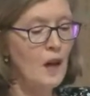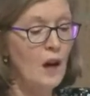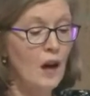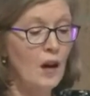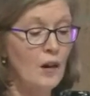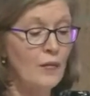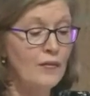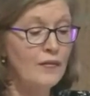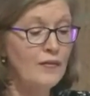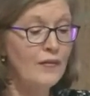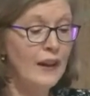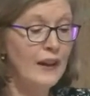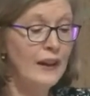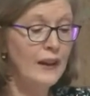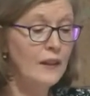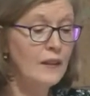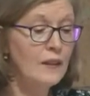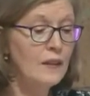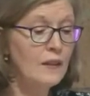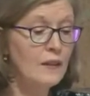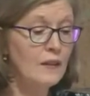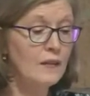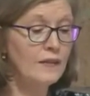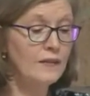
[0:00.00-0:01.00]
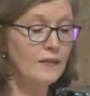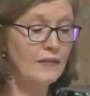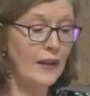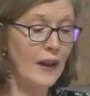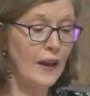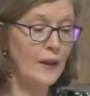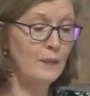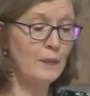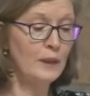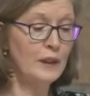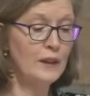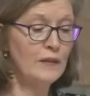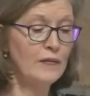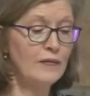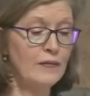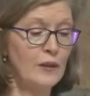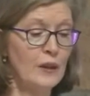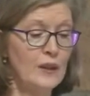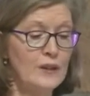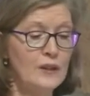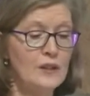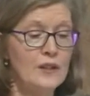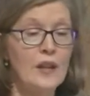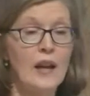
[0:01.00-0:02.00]
Our faith, family,
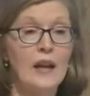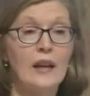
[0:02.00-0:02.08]
friends,